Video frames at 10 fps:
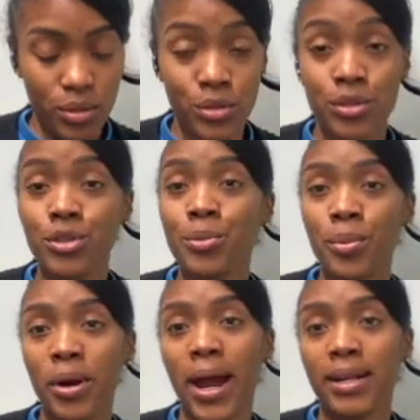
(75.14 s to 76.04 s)
Do
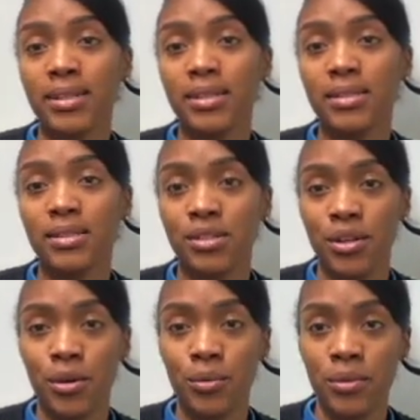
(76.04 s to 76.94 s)
practice.
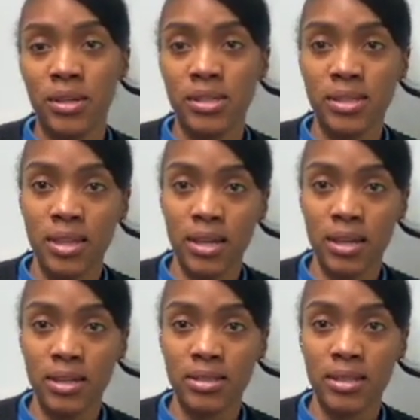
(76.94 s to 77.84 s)
These
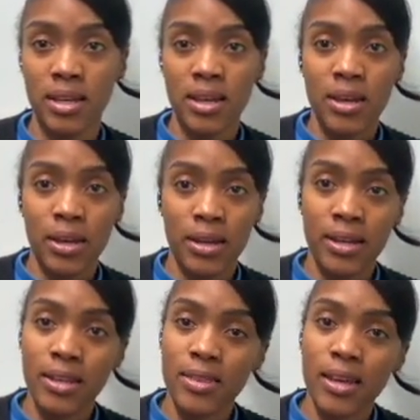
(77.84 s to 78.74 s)
things and
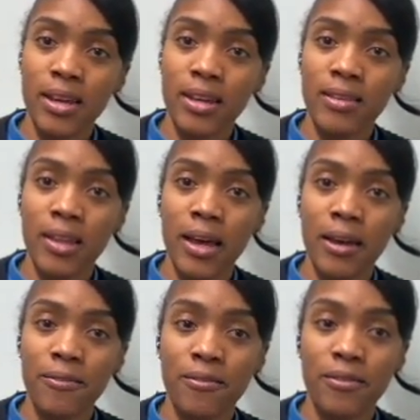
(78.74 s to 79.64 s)
anything in
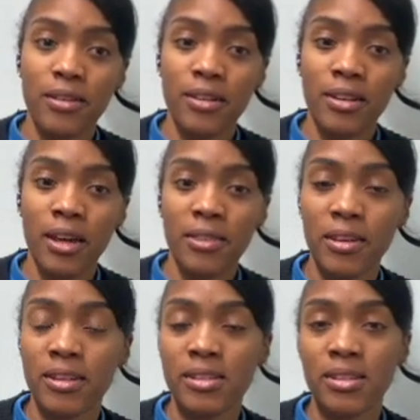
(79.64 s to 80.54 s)
life,
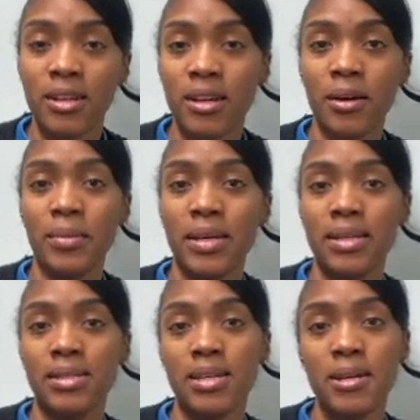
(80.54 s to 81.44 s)
nothing is going to come
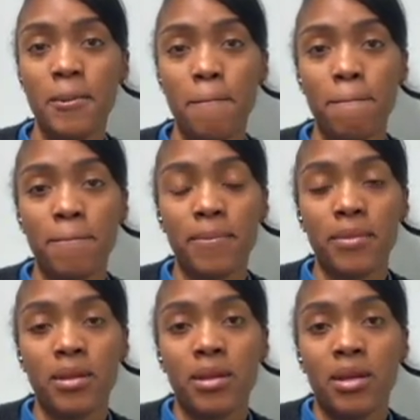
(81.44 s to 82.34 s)
easy.
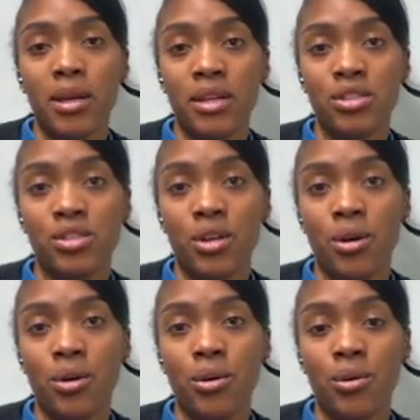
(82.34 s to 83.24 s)
And
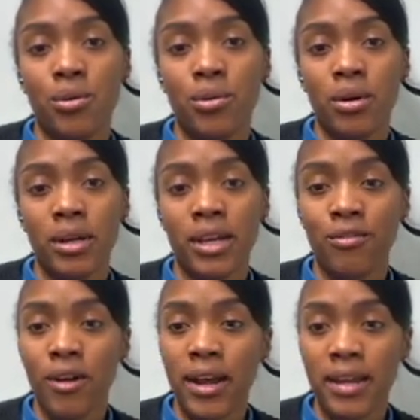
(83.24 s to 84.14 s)
so, again,
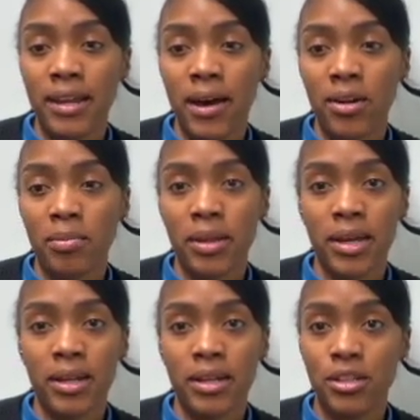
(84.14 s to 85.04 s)
writing out a
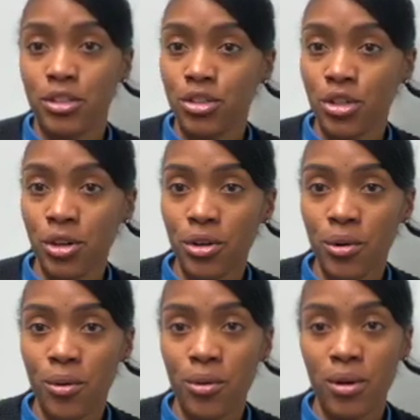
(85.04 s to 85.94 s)
plan in your
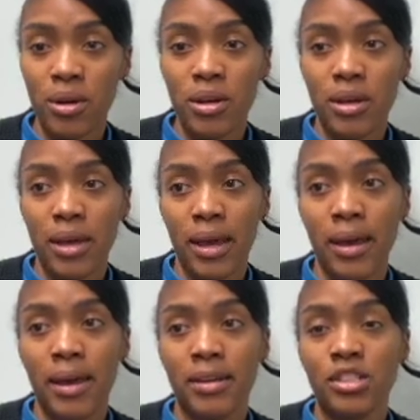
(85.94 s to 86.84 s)
journal
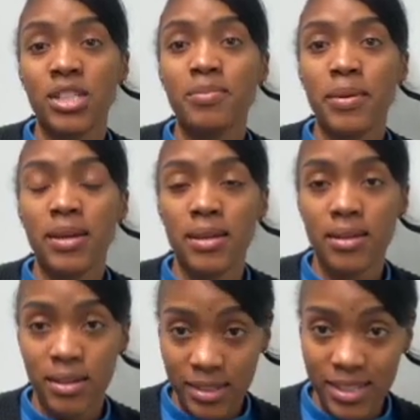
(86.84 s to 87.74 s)
and just
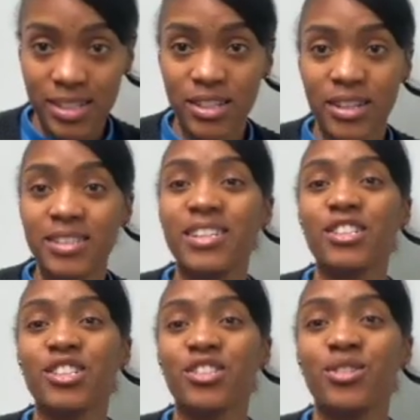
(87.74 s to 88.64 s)
being
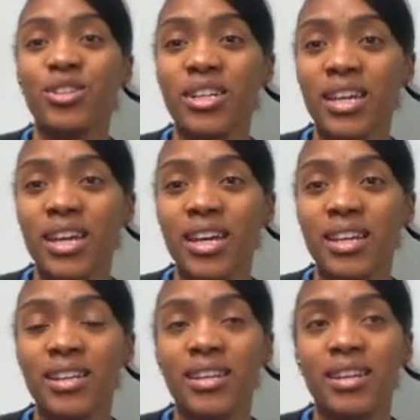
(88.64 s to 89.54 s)
intentional again,